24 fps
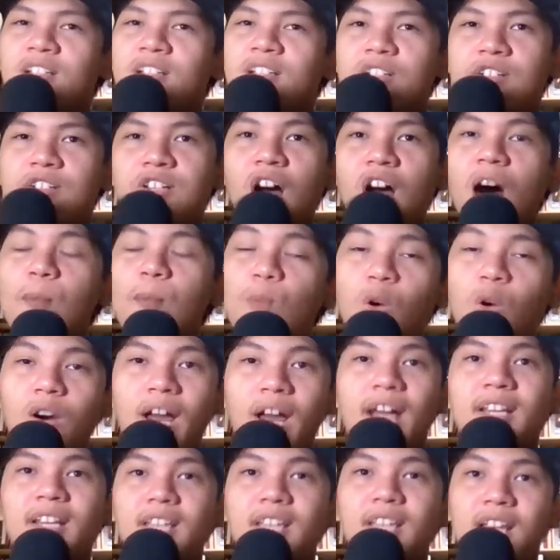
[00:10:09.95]
Ja
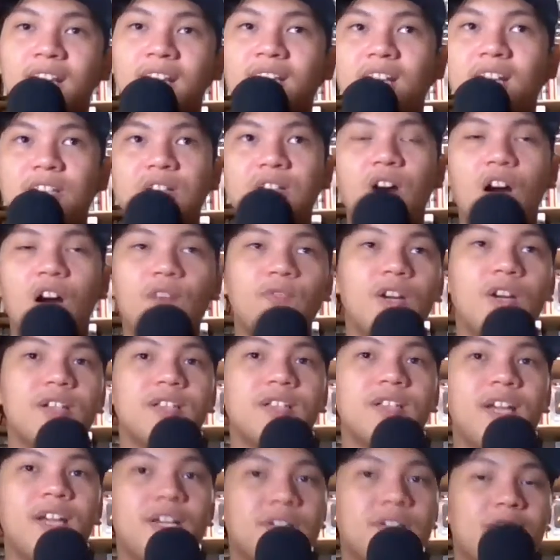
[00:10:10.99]
Morant in this
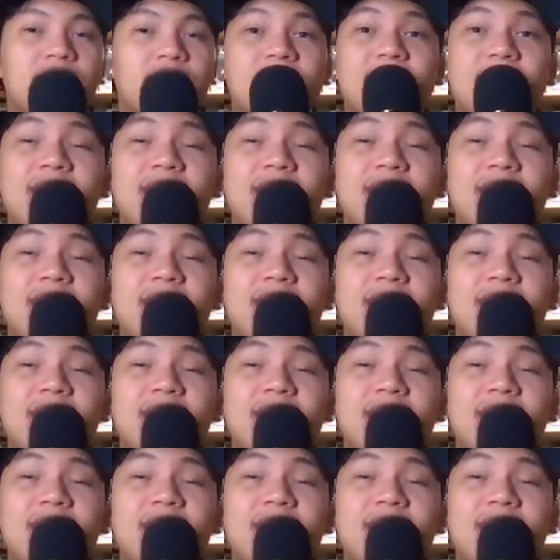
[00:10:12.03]
conversation.